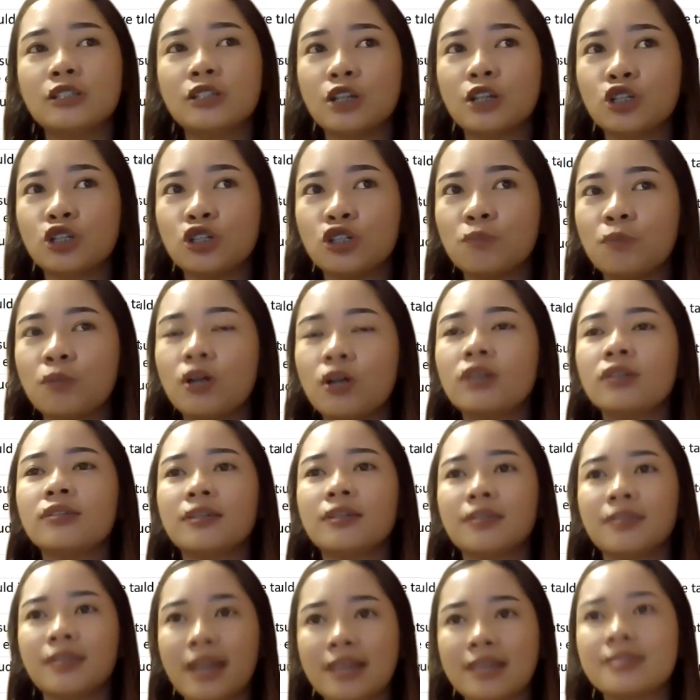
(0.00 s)
For the introduction
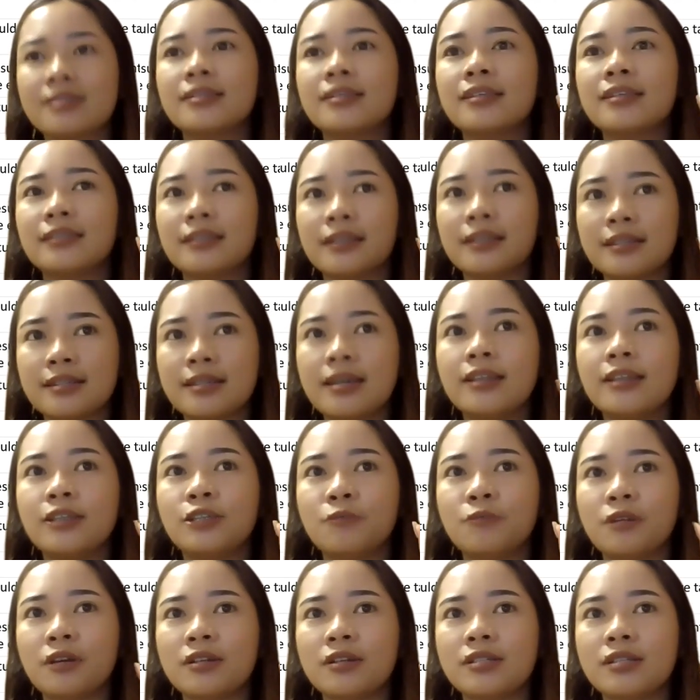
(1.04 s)
part, connects
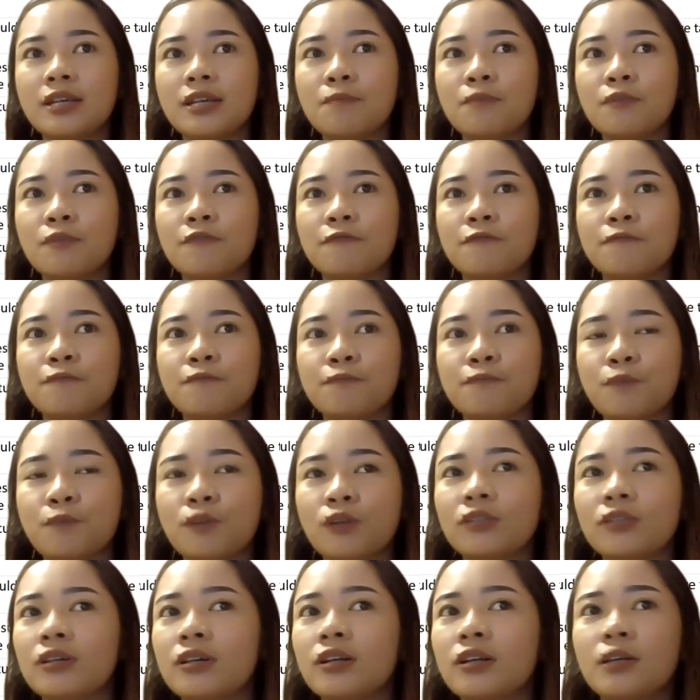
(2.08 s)
literacy and numeracy for
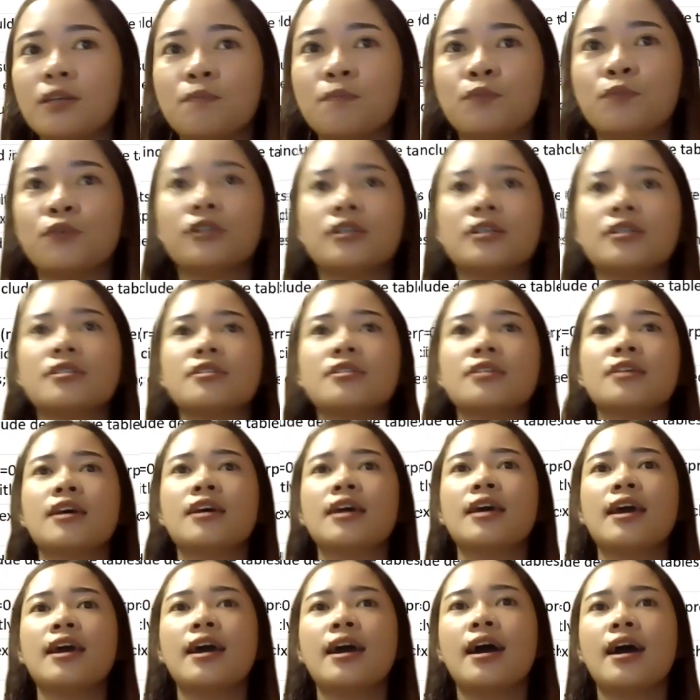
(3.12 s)
practical
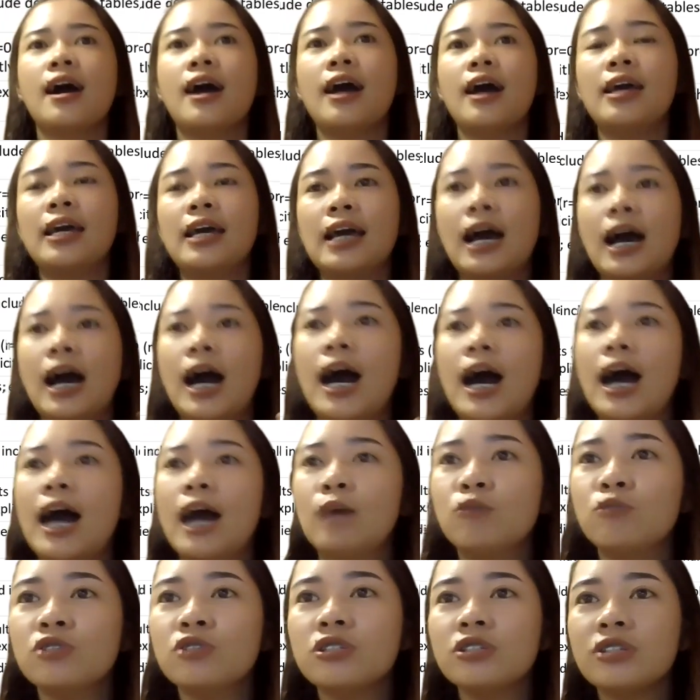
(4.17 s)
importance.
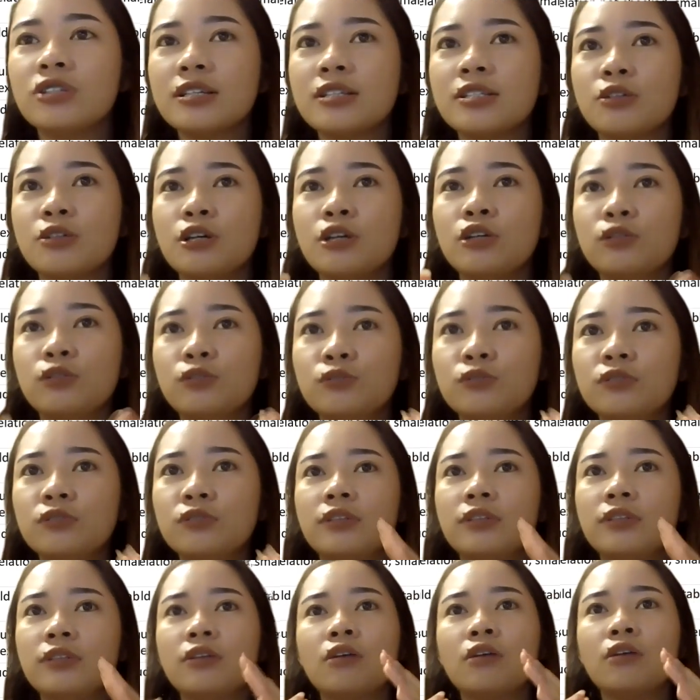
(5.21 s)
I would suggest to
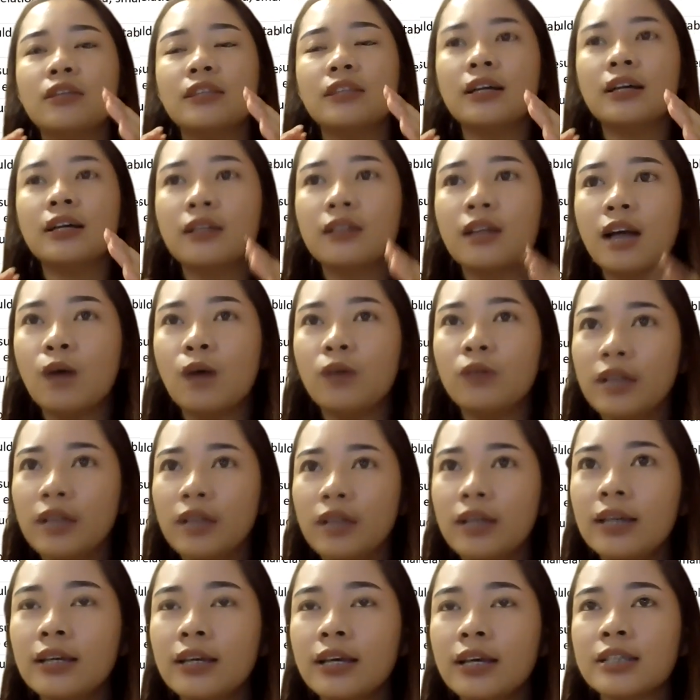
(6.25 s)
include theoretical
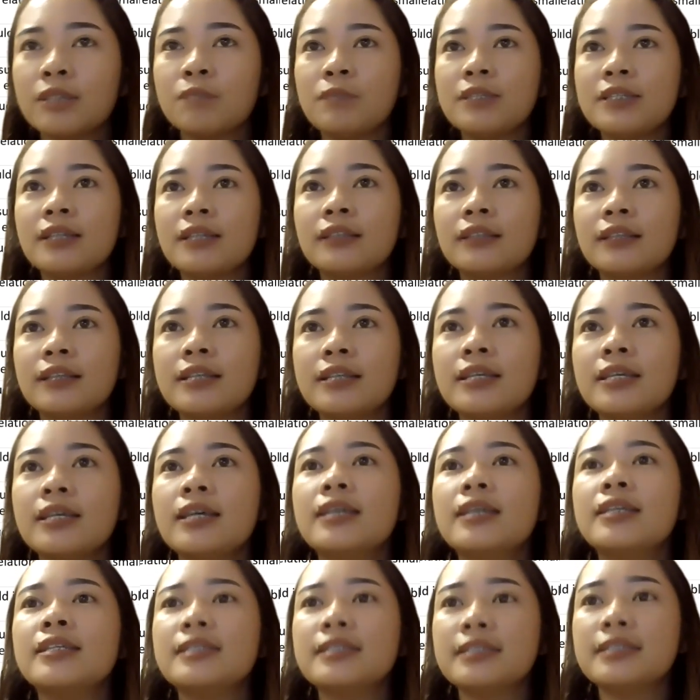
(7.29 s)
grounding,
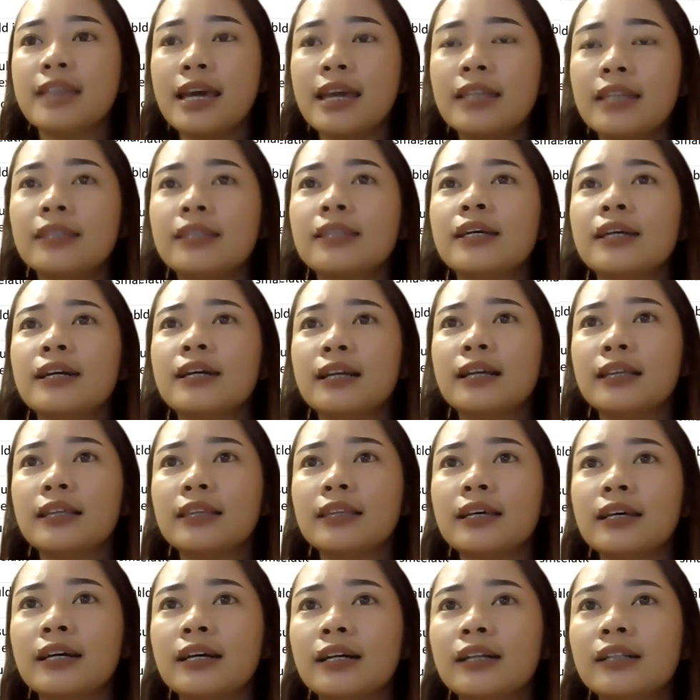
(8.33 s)
explicitly state
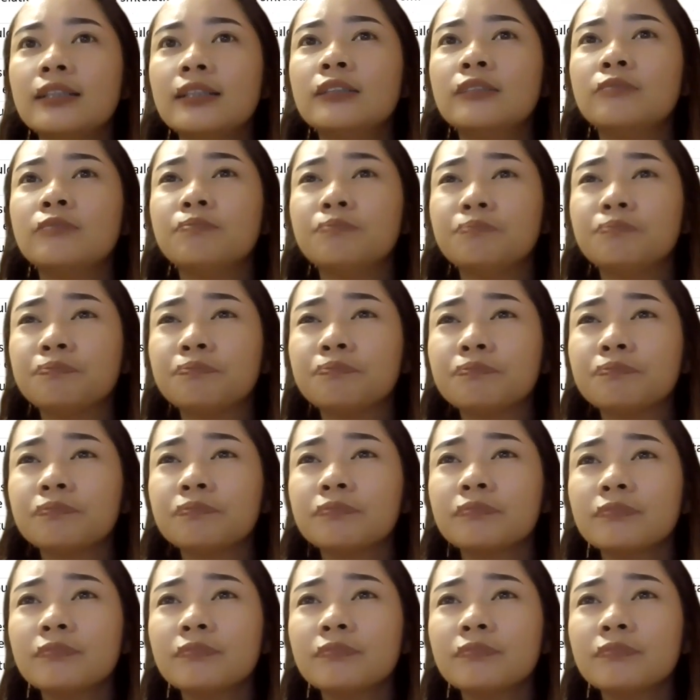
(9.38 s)
research